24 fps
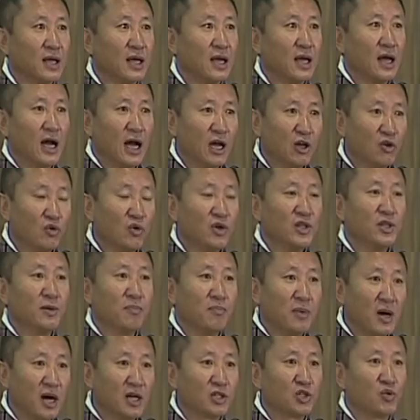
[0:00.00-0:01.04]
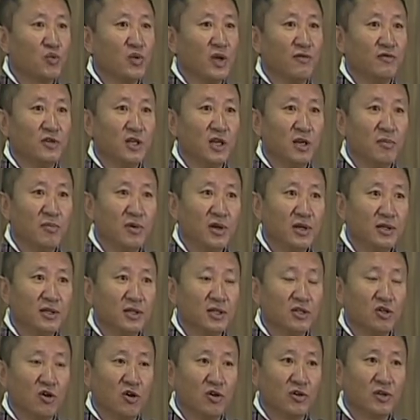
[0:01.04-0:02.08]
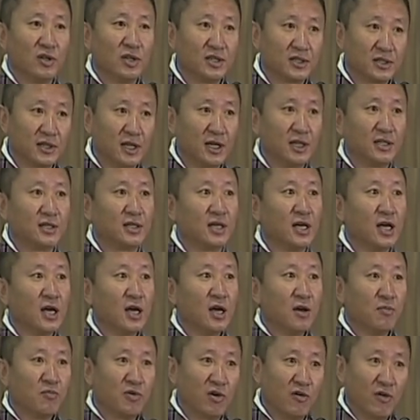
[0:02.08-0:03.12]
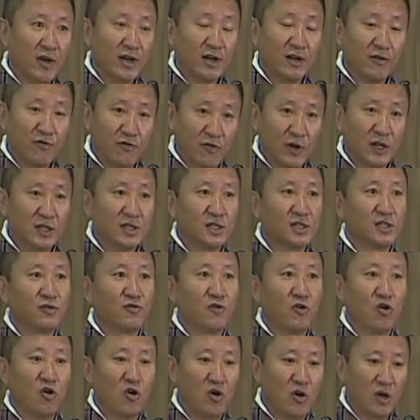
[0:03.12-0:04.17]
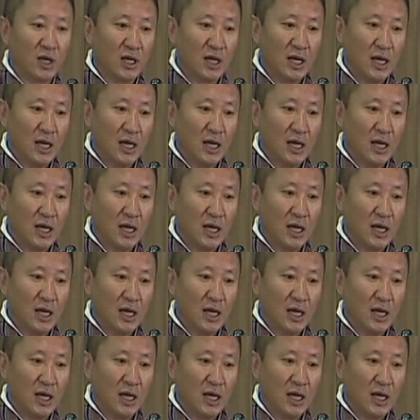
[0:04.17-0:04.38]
I know in the past we have deliberated on the state providing funds for